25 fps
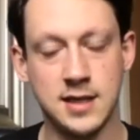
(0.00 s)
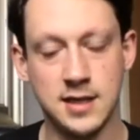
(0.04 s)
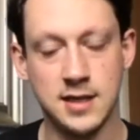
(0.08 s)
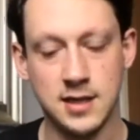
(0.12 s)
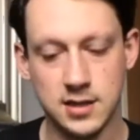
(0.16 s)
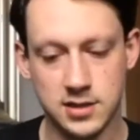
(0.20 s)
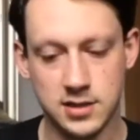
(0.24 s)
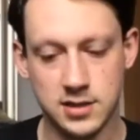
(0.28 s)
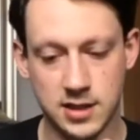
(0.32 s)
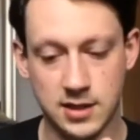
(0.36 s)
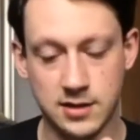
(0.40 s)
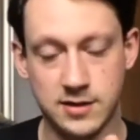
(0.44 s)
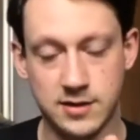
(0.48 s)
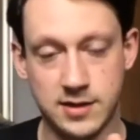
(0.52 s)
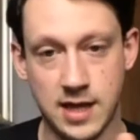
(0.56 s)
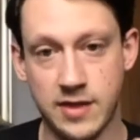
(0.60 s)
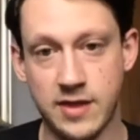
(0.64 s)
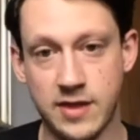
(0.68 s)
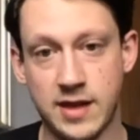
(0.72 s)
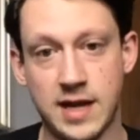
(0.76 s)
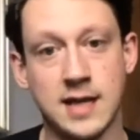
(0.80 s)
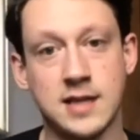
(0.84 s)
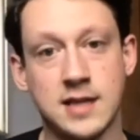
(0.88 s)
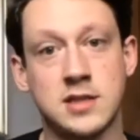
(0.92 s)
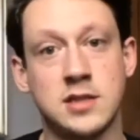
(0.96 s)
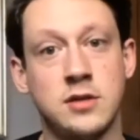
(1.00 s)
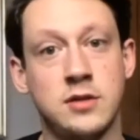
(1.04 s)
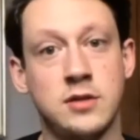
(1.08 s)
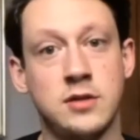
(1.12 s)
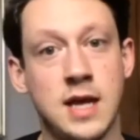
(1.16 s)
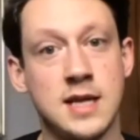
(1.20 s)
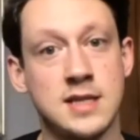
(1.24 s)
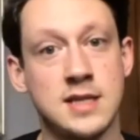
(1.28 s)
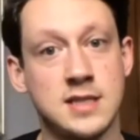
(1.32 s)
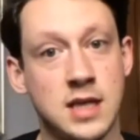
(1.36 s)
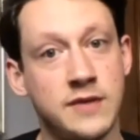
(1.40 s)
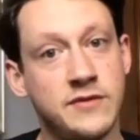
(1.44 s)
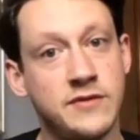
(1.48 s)
So then the next 2
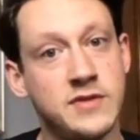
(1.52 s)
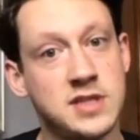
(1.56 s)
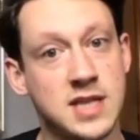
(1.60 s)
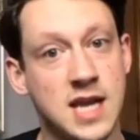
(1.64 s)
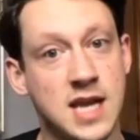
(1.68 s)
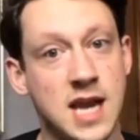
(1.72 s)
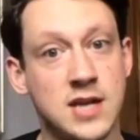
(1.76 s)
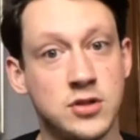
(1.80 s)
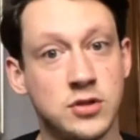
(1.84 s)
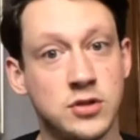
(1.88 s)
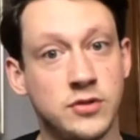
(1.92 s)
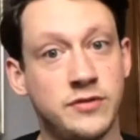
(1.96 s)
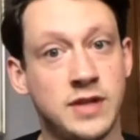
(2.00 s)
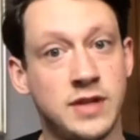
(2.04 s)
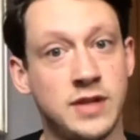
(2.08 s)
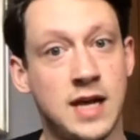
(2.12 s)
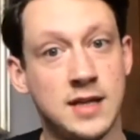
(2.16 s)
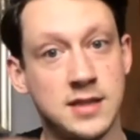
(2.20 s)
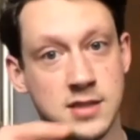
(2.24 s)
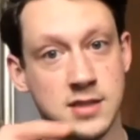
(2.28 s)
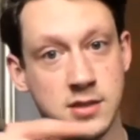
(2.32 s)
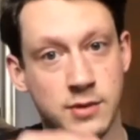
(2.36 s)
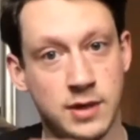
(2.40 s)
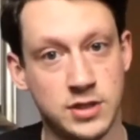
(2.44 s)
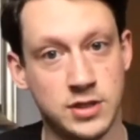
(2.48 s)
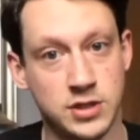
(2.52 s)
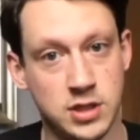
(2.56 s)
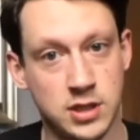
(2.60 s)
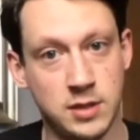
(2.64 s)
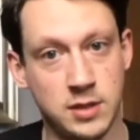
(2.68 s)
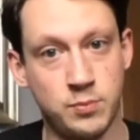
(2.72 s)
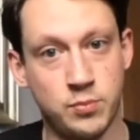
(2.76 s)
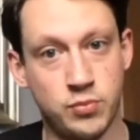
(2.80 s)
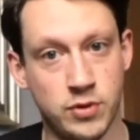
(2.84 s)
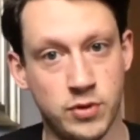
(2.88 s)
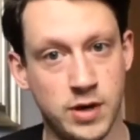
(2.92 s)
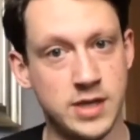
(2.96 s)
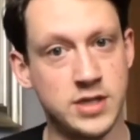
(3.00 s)
days I'll have a schedule for that to actually
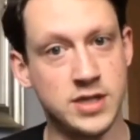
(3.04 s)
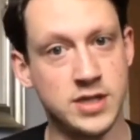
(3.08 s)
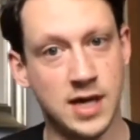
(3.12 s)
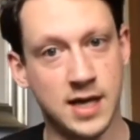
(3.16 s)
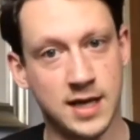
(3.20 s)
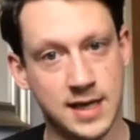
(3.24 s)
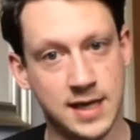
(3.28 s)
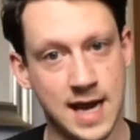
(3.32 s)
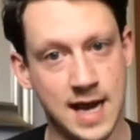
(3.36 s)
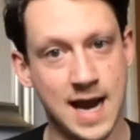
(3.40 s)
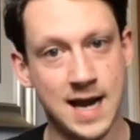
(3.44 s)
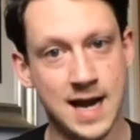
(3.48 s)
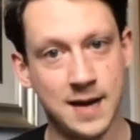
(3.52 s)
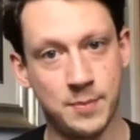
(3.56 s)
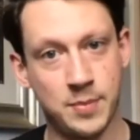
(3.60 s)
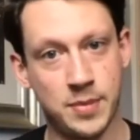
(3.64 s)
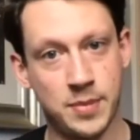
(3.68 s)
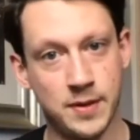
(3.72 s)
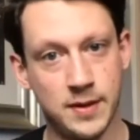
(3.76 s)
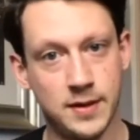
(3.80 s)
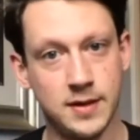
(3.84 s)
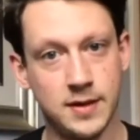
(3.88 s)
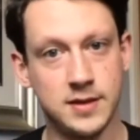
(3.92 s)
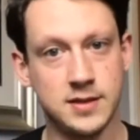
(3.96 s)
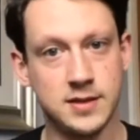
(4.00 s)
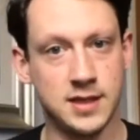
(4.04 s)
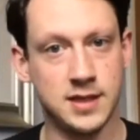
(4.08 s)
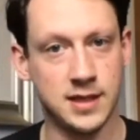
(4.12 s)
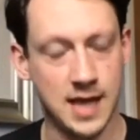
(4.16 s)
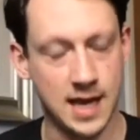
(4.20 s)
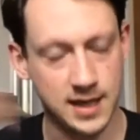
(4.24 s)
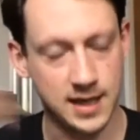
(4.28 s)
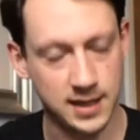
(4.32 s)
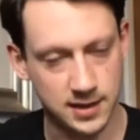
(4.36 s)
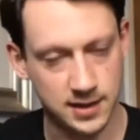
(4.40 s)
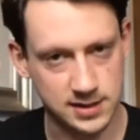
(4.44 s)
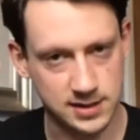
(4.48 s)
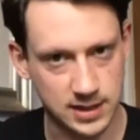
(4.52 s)
bridge that gap to get
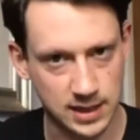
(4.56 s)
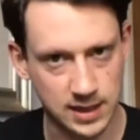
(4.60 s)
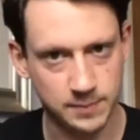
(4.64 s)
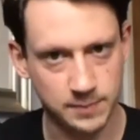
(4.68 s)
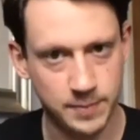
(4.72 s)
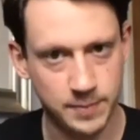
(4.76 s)
your sleep,